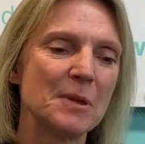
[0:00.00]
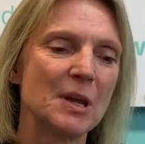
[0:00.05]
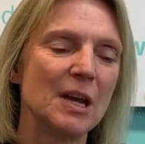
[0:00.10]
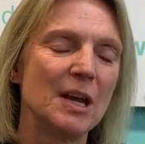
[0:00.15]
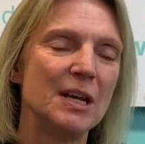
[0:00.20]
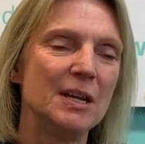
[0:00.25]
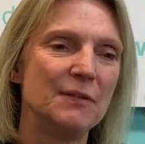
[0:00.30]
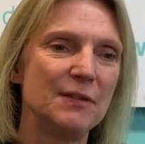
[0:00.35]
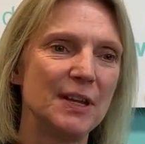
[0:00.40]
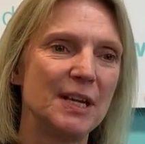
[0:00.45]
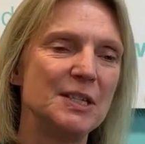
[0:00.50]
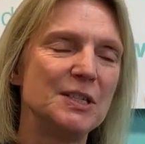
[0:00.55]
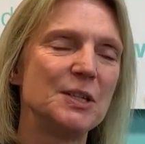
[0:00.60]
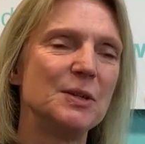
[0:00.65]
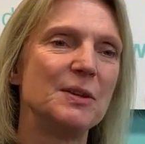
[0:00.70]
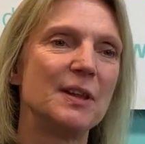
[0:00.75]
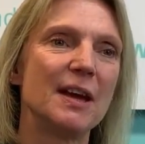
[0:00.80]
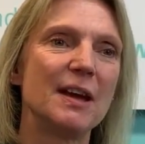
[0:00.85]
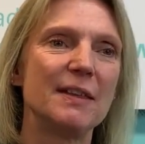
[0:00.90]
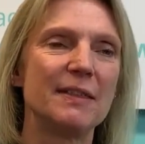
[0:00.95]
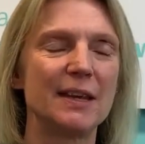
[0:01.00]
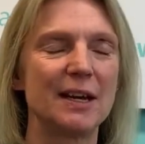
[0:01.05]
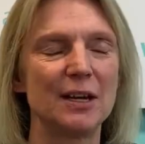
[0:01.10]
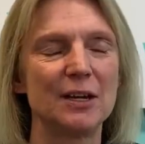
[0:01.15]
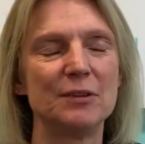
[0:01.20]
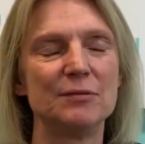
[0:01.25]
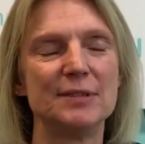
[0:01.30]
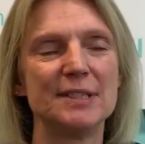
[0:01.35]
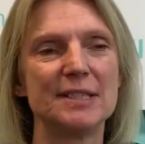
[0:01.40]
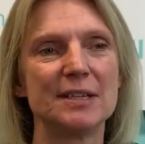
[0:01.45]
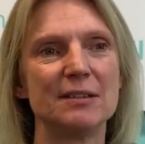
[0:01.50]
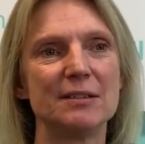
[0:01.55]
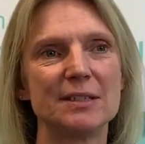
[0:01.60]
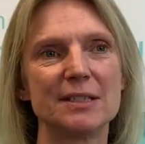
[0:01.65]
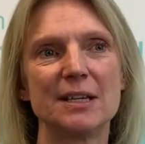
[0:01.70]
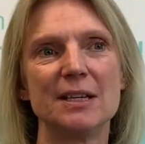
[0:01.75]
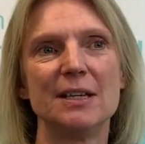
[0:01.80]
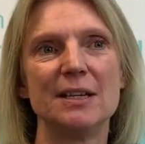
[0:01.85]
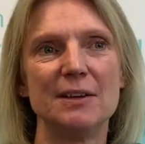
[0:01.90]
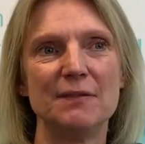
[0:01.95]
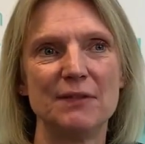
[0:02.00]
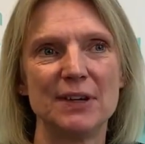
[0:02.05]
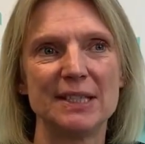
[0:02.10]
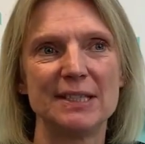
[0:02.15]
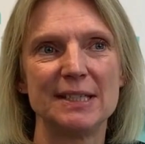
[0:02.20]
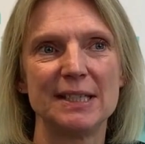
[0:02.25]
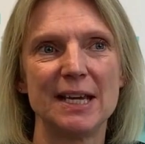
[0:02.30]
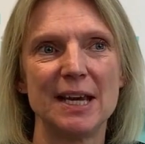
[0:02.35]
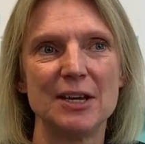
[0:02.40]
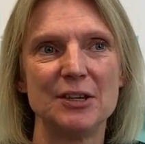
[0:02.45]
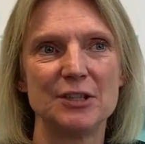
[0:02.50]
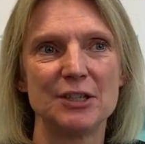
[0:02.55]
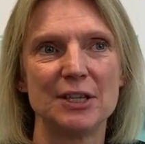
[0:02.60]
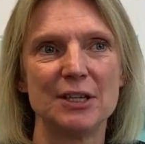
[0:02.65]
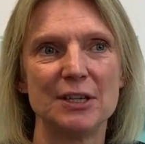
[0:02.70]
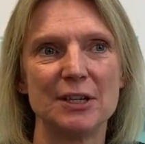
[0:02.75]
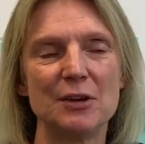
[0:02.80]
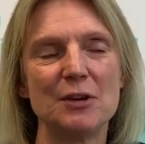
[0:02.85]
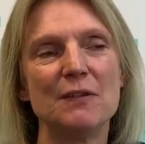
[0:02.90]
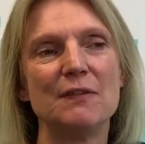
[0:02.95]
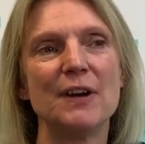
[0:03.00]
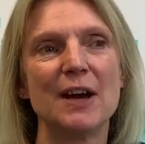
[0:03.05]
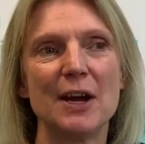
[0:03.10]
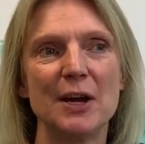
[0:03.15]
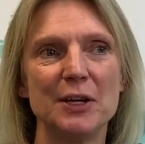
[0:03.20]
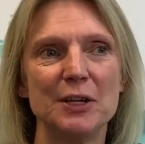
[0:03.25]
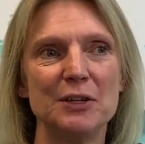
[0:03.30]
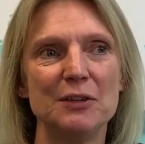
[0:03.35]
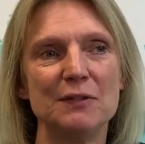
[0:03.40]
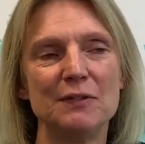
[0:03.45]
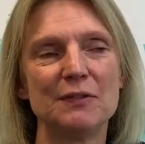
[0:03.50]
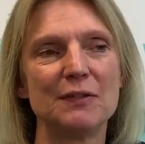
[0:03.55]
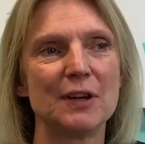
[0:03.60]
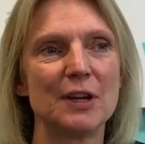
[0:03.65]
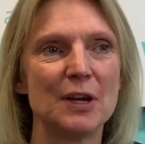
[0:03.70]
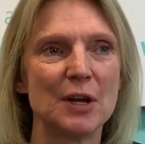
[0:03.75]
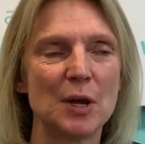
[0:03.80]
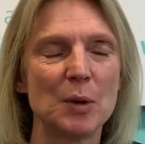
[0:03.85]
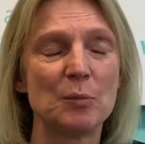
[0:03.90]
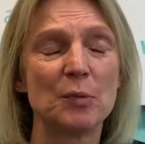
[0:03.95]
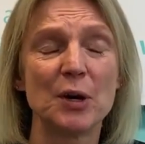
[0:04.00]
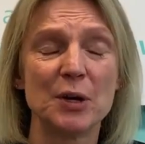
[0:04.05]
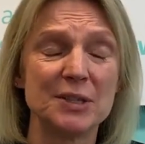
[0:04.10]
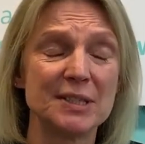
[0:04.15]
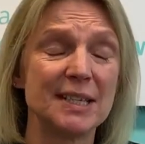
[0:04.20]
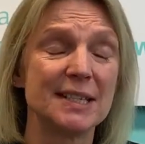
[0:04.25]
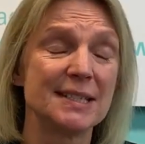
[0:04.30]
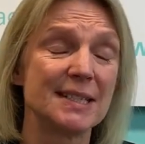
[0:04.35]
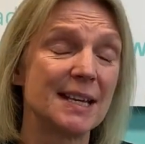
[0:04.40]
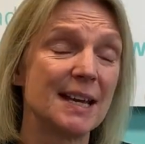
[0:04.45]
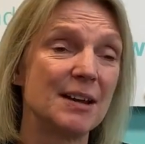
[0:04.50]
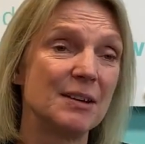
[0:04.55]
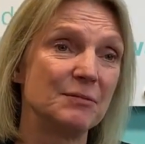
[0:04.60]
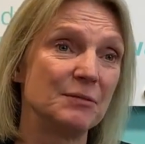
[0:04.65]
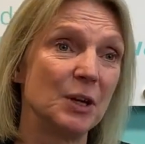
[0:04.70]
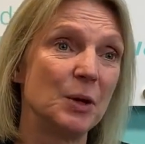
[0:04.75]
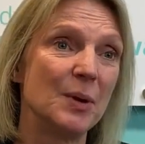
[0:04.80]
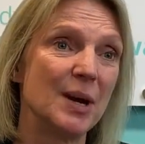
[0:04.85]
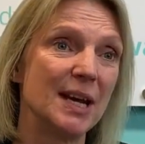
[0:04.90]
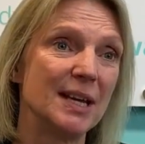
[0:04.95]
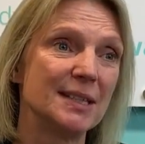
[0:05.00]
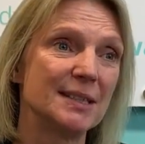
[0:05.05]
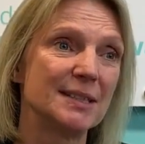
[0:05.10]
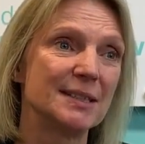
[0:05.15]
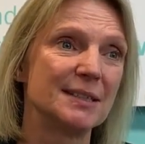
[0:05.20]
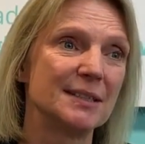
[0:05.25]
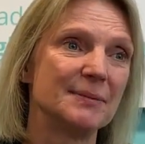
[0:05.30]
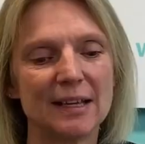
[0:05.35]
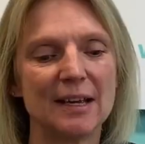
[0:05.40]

And if they do that, that could result in an investigation of how you've processed that request.